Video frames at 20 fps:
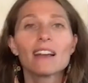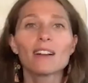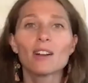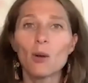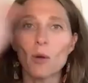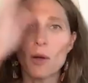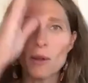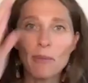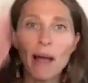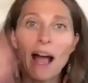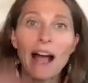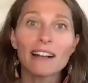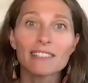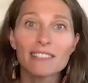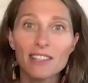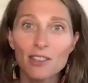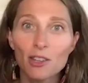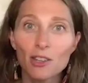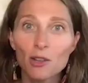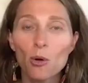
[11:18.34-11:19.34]
Going back
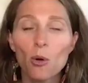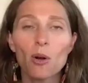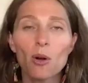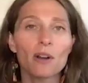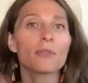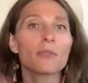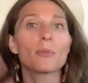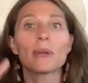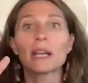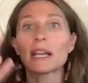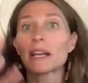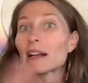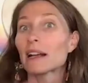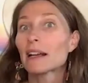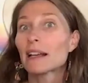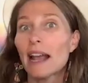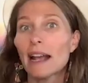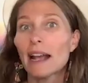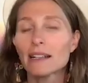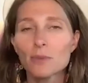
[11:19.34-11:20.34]
to the north, we can
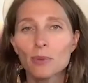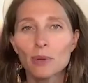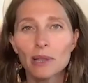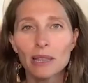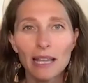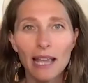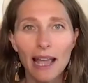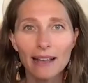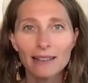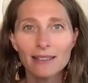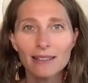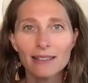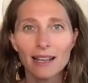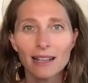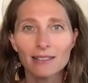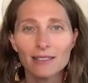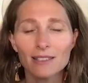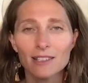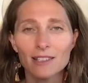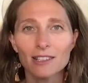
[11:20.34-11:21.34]
connect with the
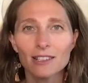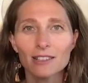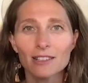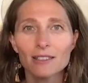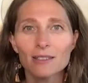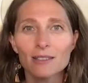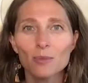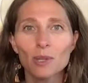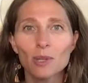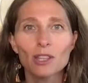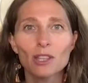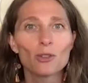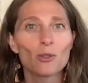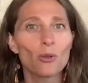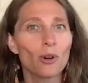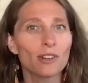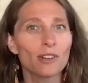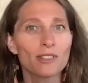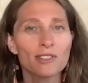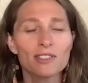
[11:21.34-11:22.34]
ancestors, with the
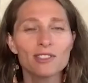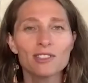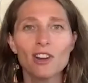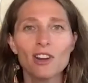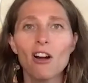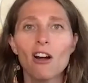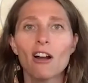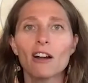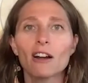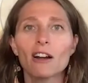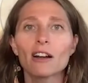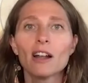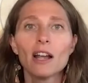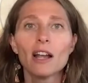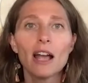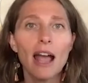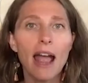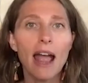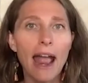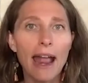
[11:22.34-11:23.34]
North Star,
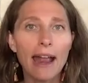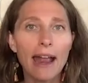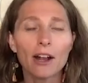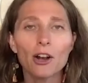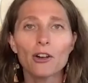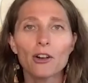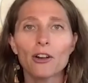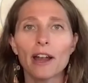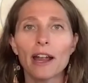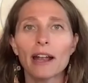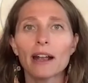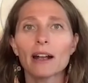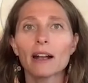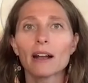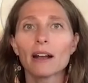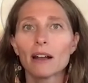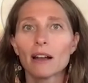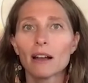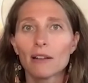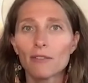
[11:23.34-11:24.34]
anchoring,
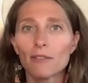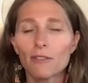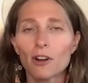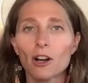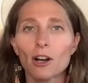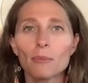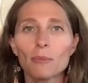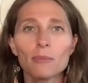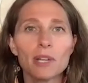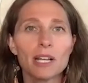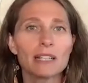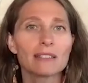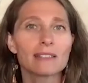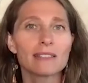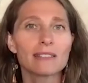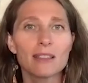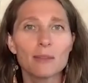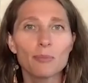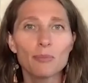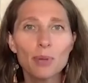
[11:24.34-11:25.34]

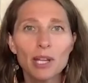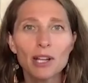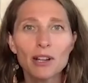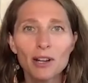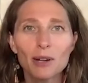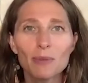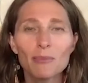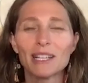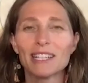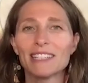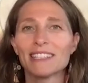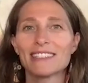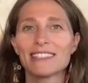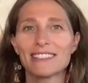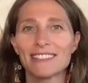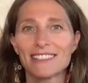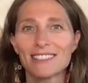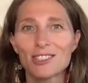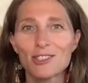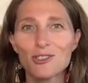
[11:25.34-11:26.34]
firmness, the pyramid,
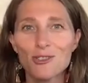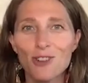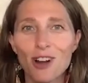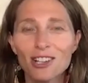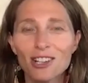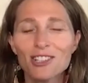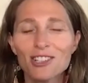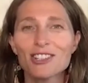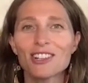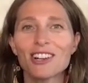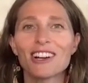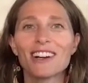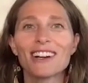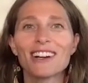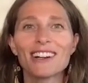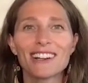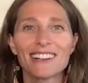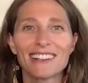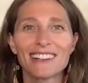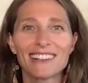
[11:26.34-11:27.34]
structure.